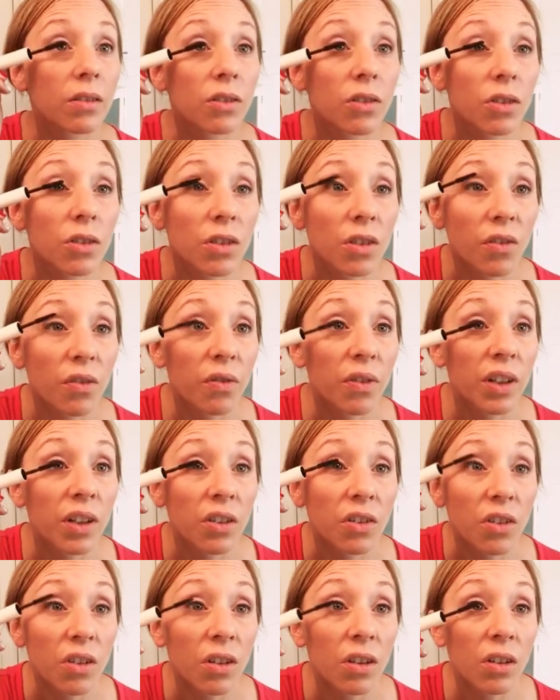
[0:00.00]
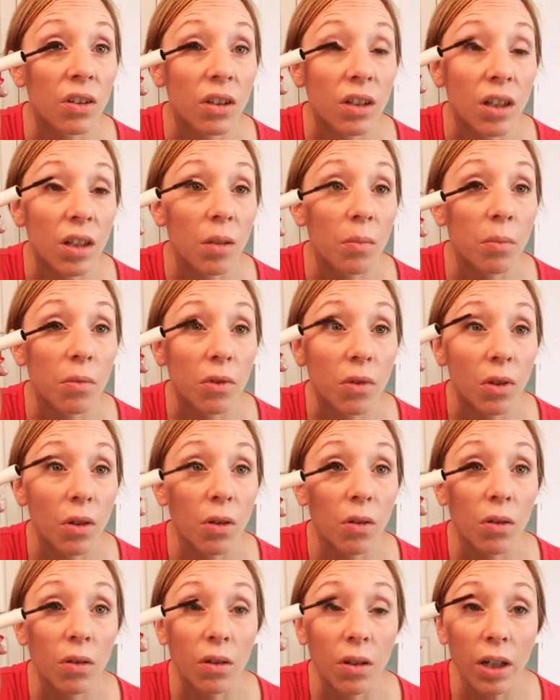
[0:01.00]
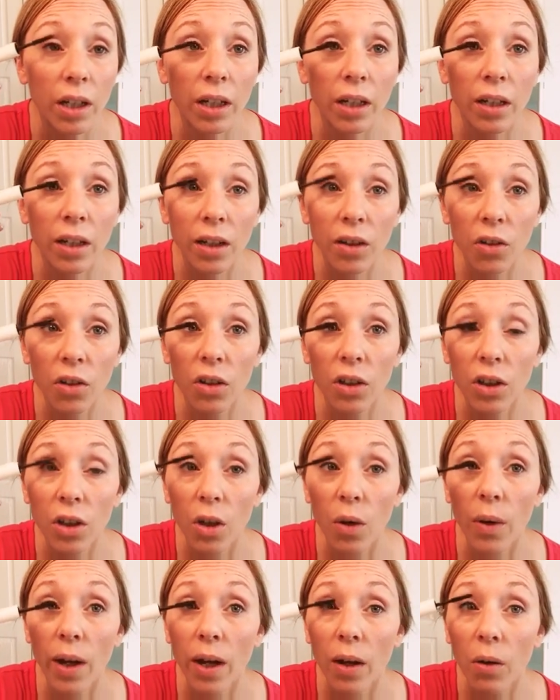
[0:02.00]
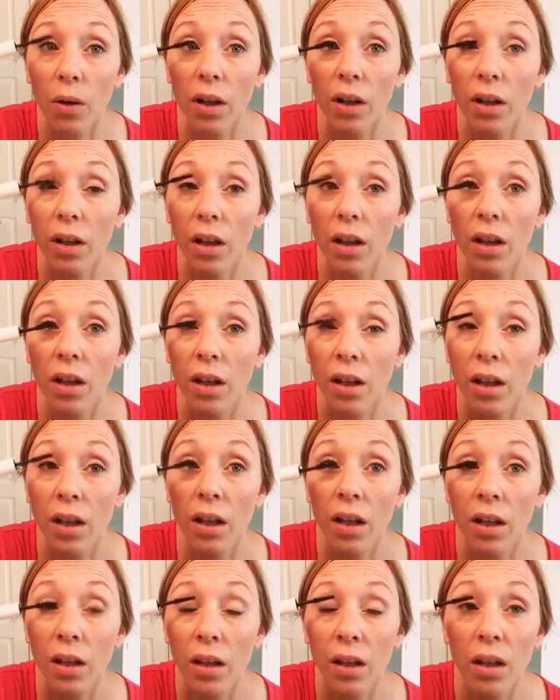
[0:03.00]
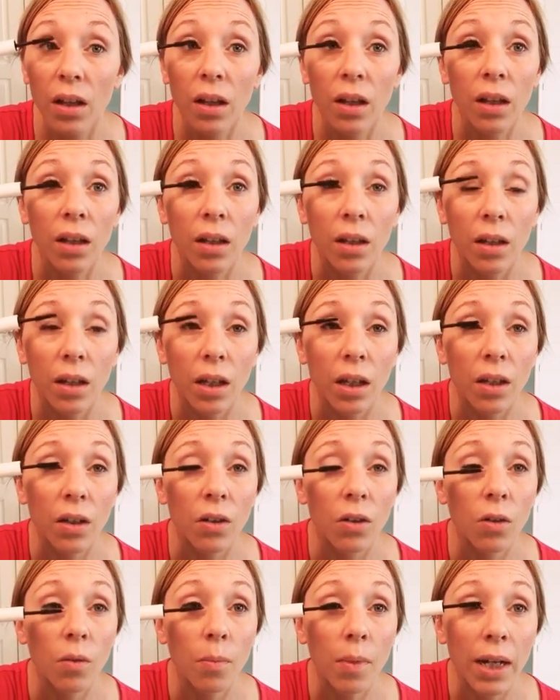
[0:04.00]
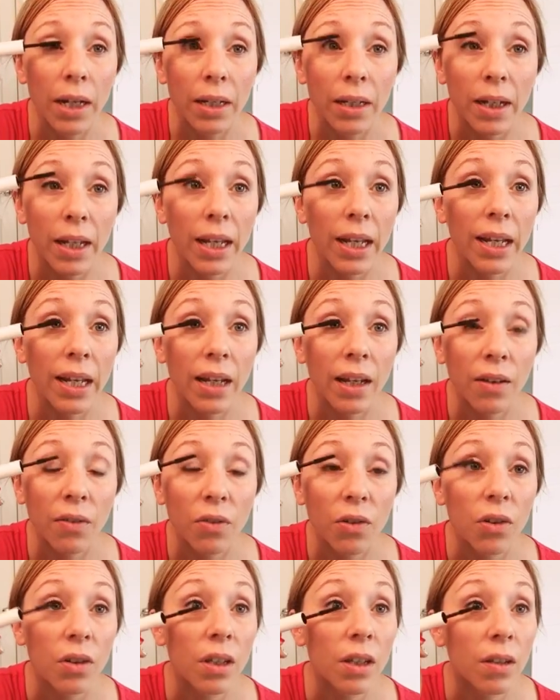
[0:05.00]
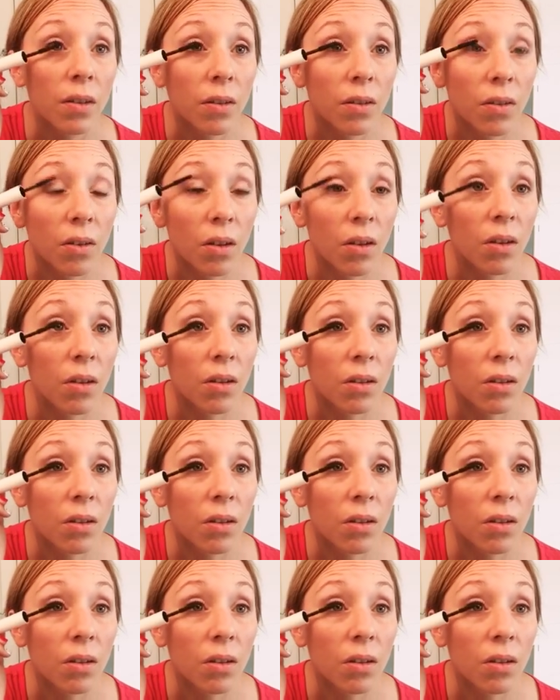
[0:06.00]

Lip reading: just to finish the look up so I can actually go out and do my day after this.